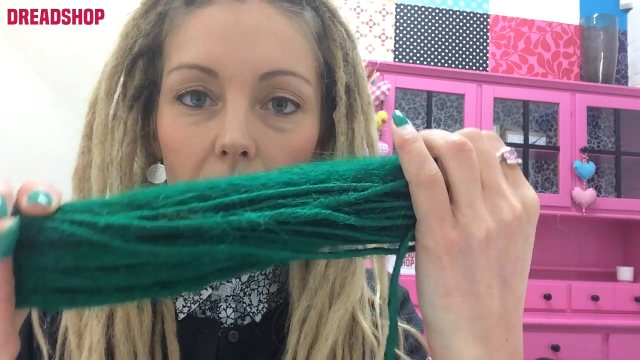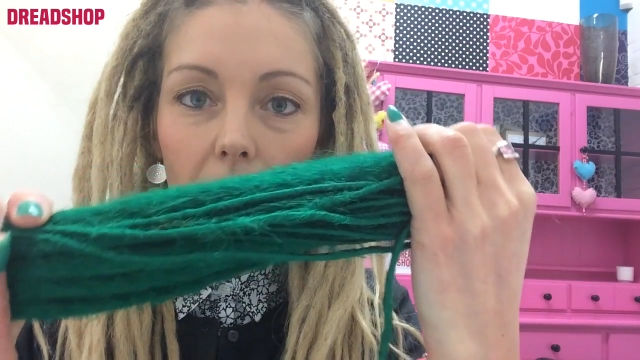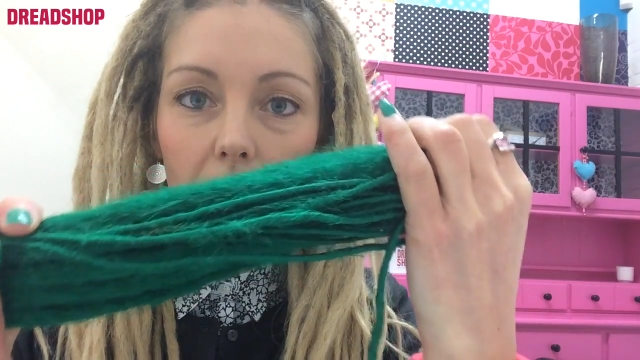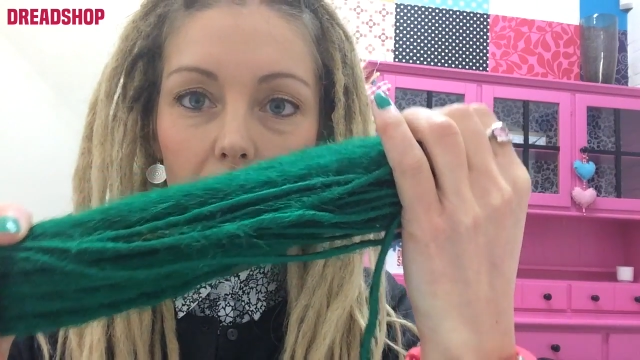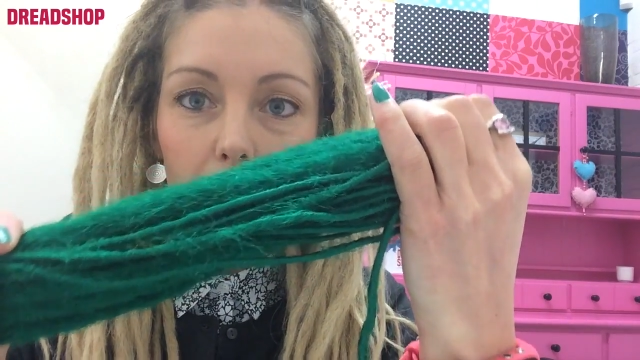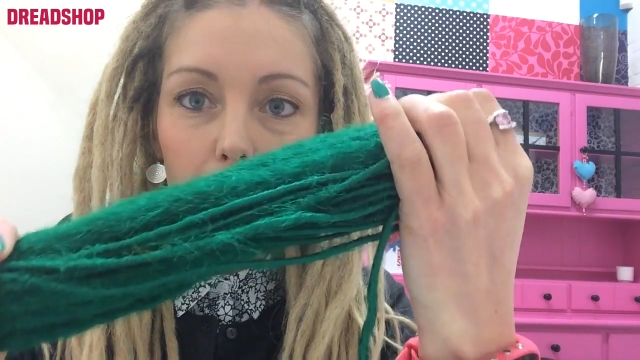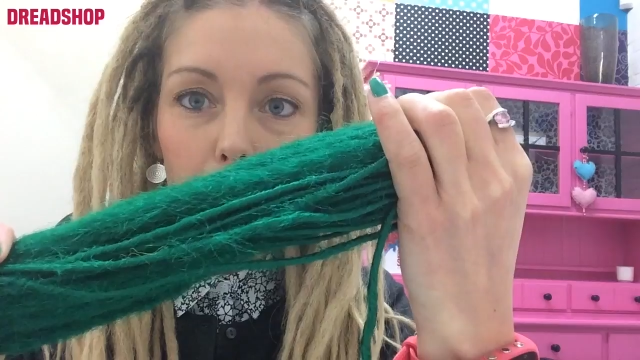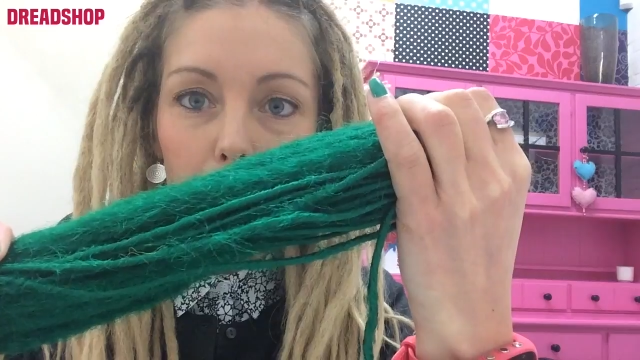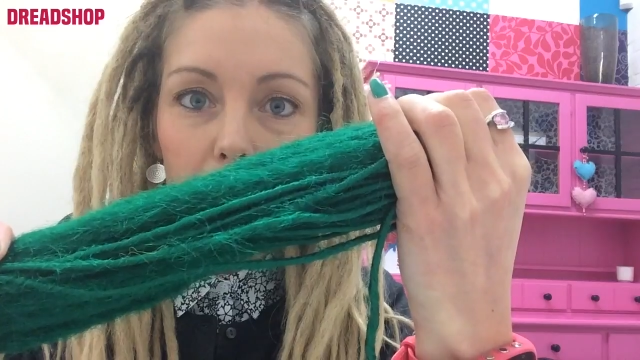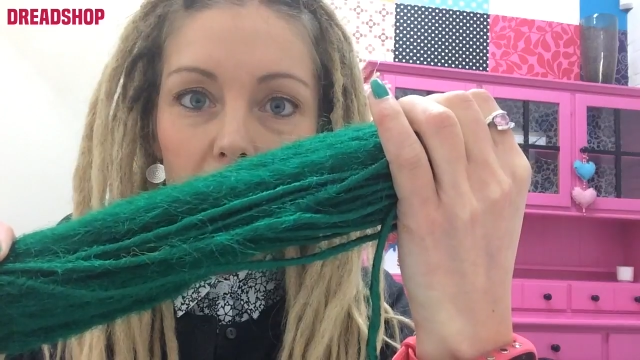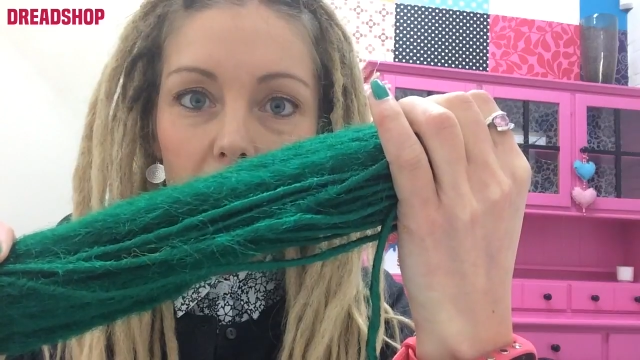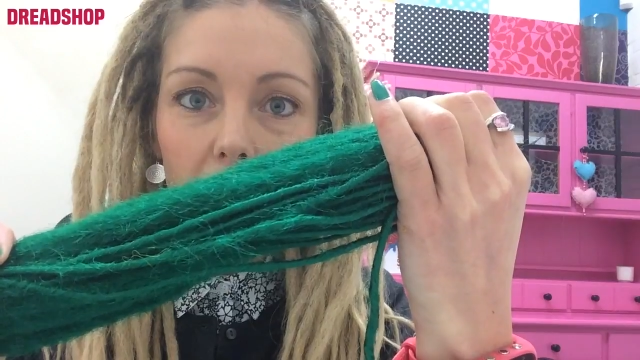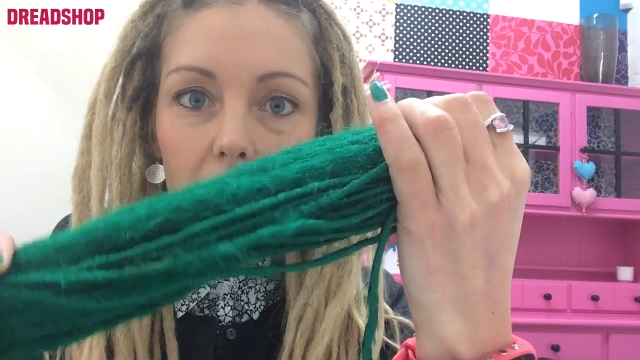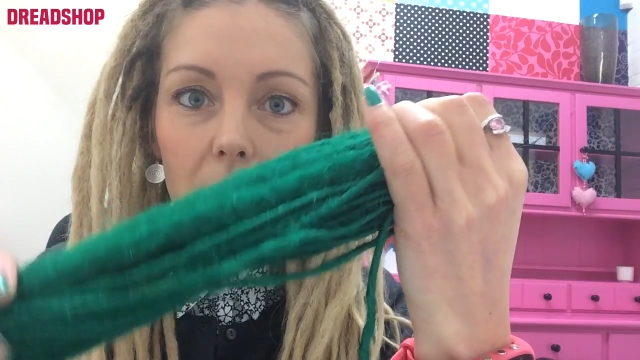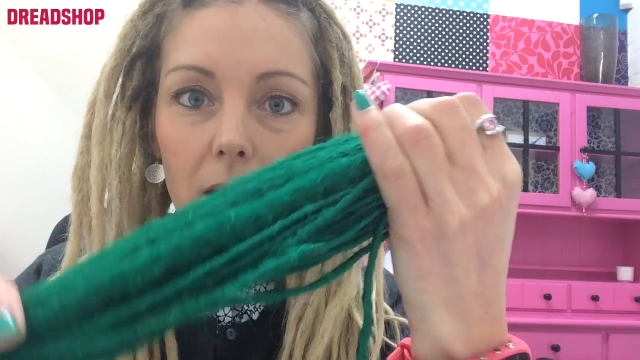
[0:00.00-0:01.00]
I'm
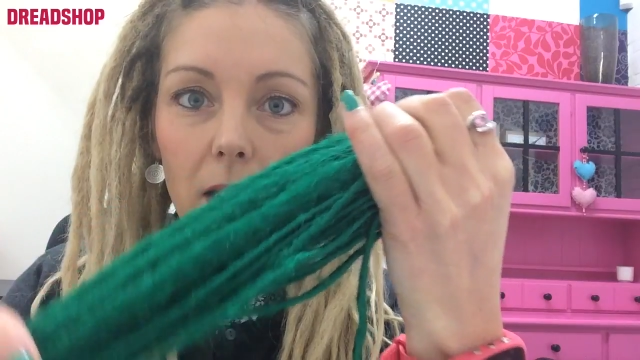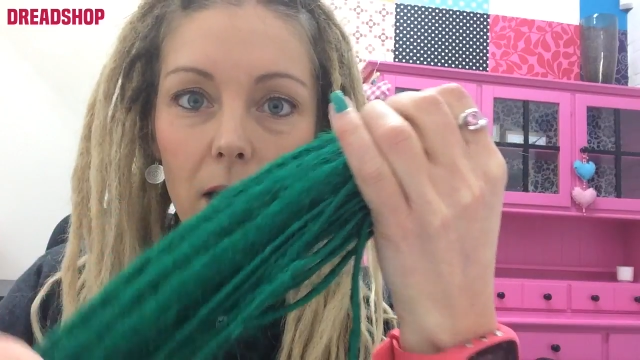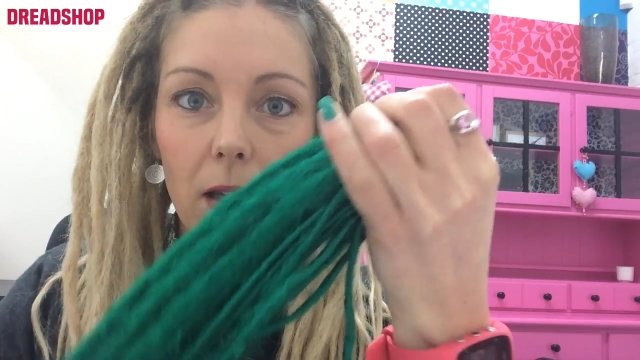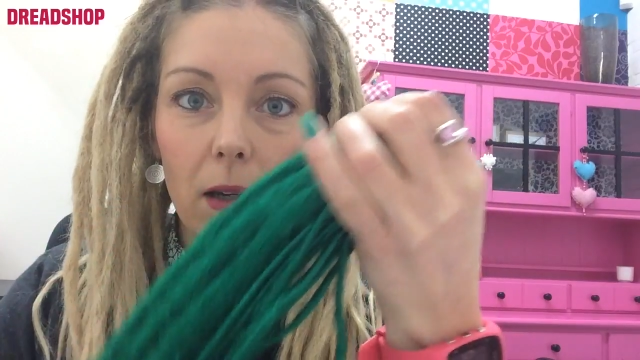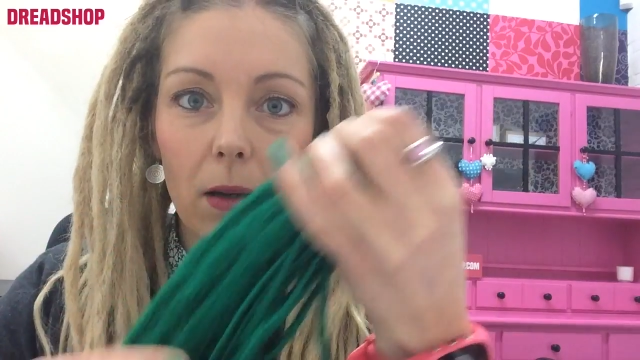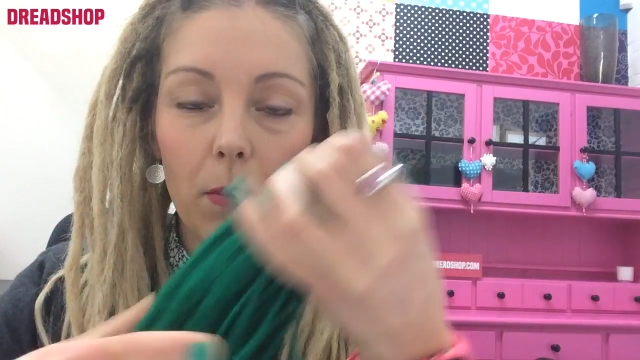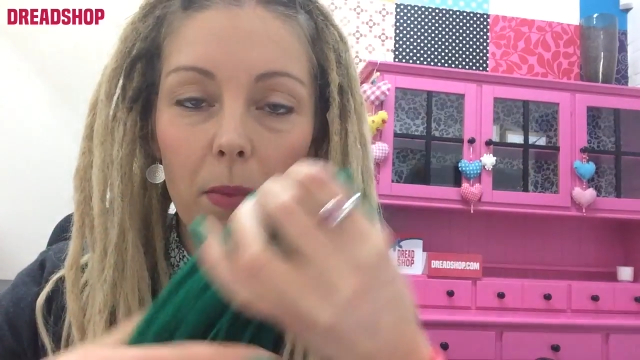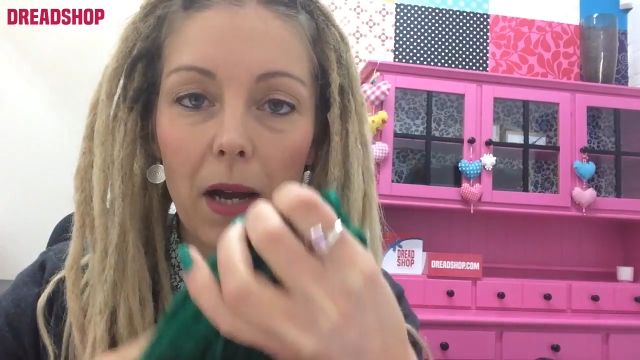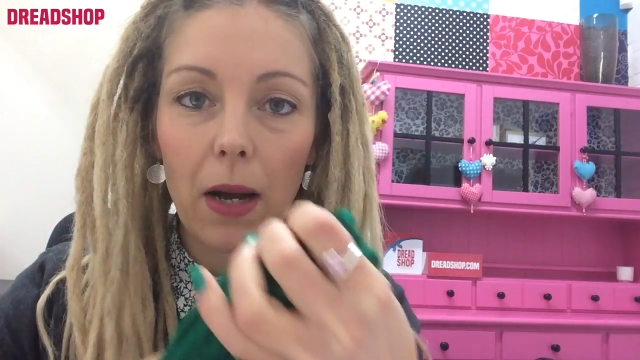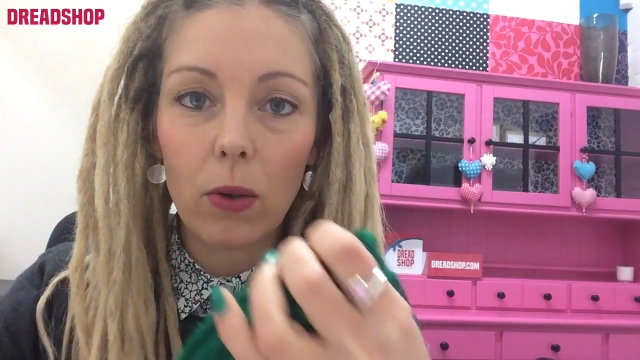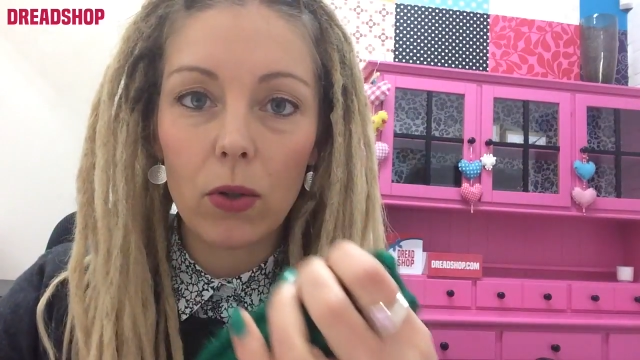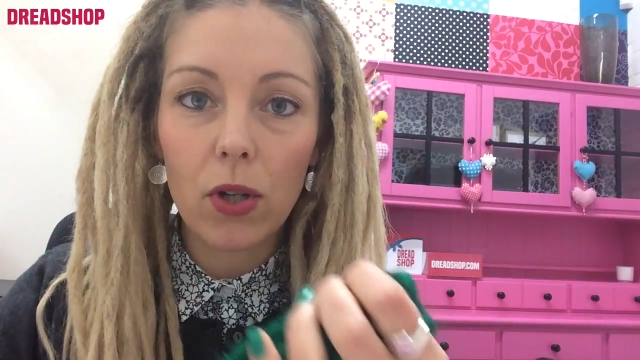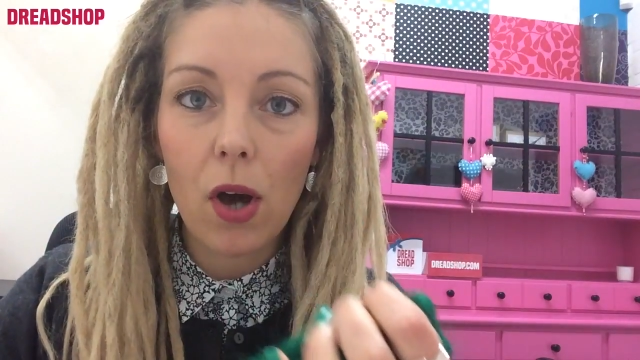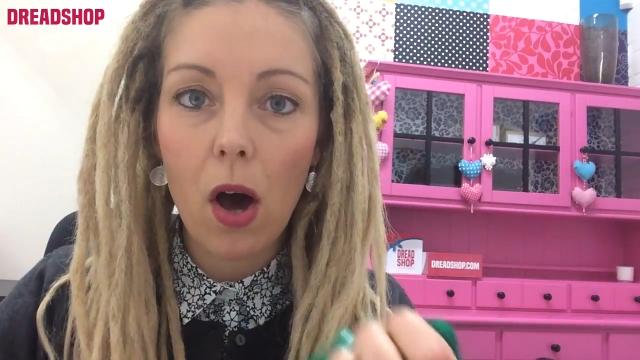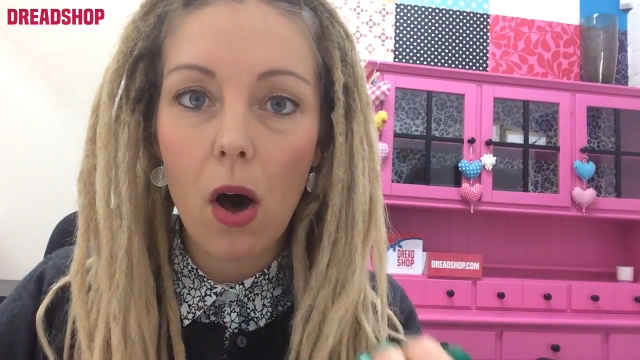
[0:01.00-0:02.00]
taking about